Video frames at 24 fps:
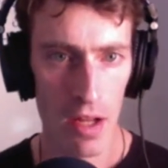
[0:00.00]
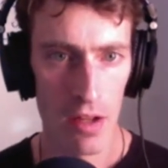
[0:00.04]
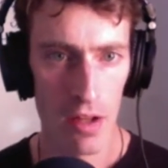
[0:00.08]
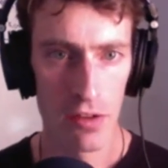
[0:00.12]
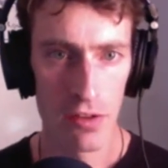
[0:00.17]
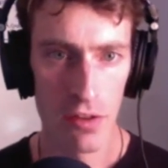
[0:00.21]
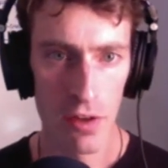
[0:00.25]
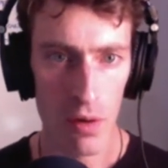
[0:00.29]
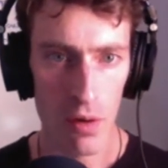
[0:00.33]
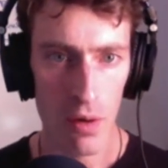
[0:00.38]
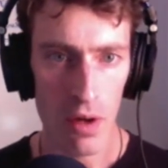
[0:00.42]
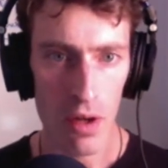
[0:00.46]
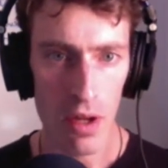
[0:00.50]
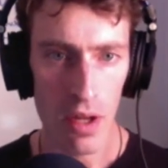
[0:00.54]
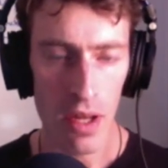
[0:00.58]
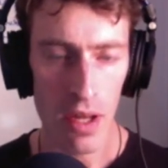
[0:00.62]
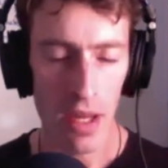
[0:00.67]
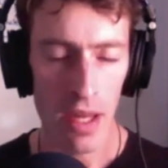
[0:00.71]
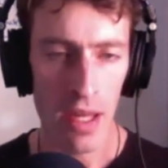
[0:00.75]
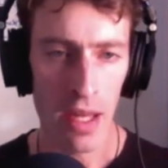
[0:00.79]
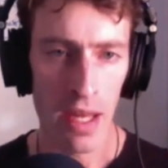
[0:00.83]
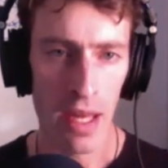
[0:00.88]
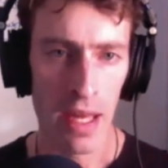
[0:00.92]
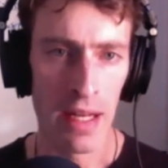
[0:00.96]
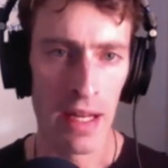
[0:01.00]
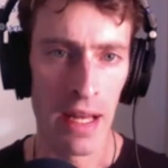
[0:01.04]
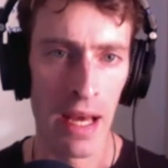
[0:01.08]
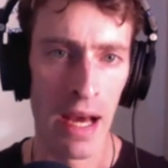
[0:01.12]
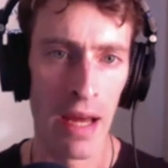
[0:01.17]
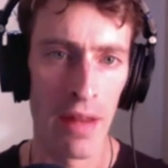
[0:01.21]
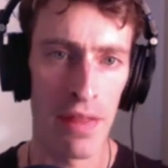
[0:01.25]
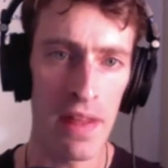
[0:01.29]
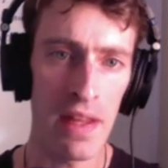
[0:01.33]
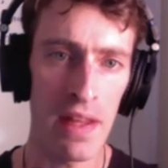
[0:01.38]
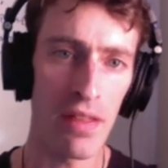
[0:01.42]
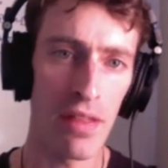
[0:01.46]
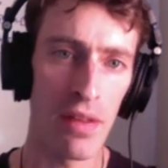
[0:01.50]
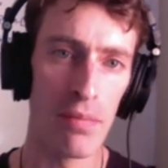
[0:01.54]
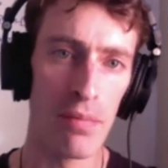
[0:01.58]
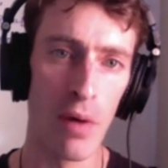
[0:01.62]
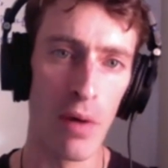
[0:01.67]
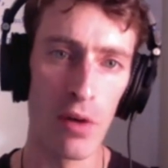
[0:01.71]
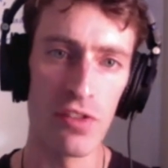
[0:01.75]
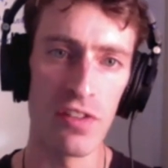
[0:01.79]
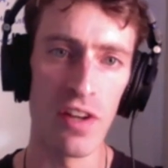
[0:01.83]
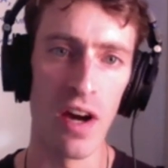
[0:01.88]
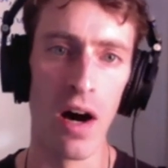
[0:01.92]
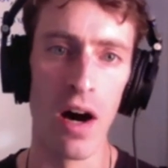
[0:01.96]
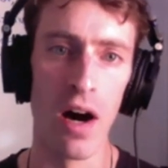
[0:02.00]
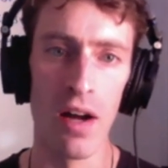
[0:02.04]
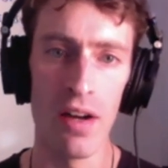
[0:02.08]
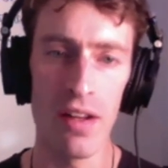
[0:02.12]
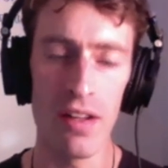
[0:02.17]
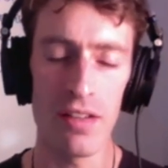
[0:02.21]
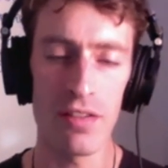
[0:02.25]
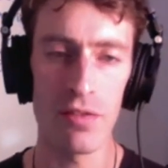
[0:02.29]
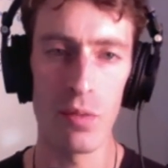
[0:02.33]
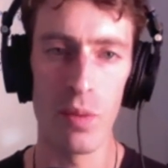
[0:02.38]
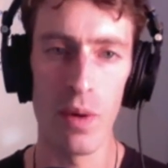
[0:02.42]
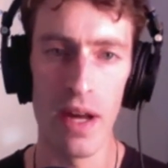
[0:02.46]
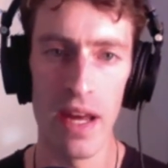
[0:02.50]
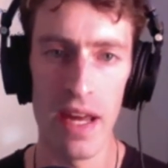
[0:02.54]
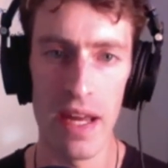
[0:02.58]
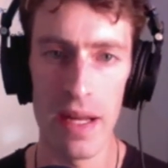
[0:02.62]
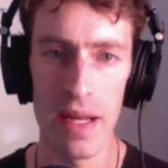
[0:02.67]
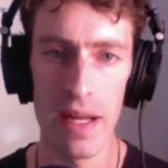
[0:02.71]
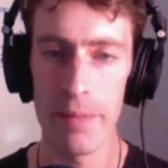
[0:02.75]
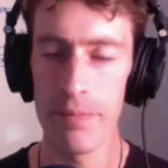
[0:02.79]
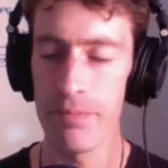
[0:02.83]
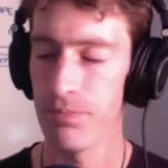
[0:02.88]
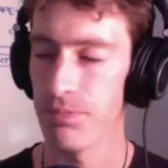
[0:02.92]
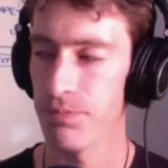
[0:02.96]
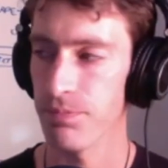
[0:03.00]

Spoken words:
So, and I think the most honest way.